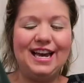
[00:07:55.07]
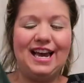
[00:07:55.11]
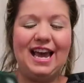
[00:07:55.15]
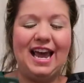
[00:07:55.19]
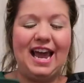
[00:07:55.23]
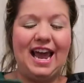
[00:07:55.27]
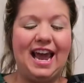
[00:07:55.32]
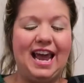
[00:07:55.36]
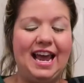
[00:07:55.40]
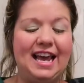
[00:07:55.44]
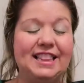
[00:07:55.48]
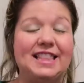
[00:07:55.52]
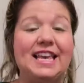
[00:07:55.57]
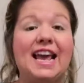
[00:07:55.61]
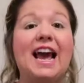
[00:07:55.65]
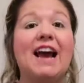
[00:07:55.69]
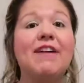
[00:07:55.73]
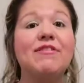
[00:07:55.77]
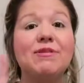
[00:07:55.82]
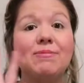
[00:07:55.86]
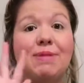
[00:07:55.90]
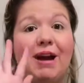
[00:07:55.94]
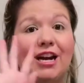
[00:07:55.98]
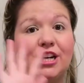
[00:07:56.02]
And they have
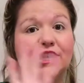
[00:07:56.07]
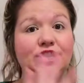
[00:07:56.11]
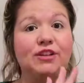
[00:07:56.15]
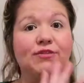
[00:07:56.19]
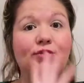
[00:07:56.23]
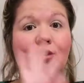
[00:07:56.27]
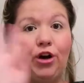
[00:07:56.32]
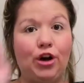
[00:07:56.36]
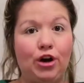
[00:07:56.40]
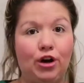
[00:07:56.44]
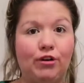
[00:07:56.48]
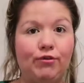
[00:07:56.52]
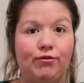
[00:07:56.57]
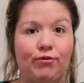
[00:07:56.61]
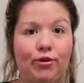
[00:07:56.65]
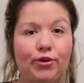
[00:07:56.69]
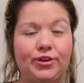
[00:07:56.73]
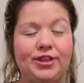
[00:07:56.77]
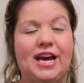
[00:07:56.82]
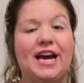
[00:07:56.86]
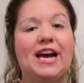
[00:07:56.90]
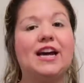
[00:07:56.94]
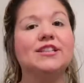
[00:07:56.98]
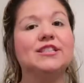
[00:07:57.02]
them actually for all four of
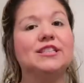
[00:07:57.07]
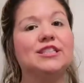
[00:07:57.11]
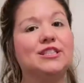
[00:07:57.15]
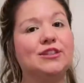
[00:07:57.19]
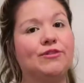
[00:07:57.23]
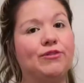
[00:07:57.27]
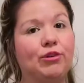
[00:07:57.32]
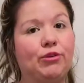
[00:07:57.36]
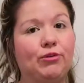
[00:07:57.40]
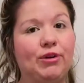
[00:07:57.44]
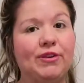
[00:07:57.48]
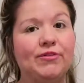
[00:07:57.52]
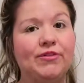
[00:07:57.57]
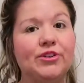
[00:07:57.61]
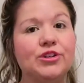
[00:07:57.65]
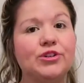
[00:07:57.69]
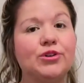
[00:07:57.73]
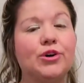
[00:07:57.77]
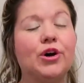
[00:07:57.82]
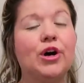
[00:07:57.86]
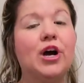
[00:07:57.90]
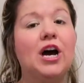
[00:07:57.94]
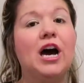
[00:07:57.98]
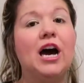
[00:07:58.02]
the houses. So for
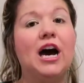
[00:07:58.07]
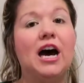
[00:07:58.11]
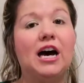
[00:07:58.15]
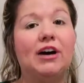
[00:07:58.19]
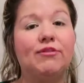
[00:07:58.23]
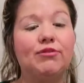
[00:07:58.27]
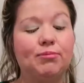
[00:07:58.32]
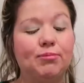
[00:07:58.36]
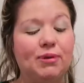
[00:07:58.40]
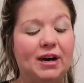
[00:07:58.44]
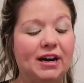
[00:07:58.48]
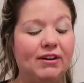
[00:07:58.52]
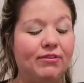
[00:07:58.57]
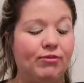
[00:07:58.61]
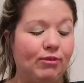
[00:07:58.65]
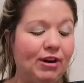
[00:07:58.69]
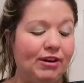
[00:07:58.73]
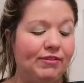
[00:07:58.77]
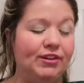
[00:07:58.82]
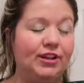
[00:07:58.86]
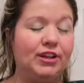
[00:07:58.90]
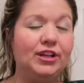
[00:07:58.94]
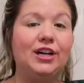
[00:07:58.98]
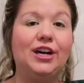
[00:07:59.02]
Gryffindor, Hufflepuff,
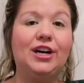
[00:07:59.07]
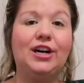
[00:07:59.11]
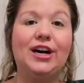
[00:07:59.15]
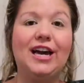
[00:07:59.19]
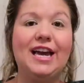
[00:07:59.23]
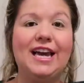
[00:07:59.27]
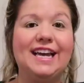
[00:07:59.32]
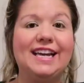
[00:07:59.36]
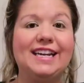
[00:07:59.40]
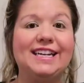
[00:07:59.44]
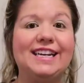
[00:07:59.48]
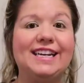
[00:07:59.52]
Ravenclaw, and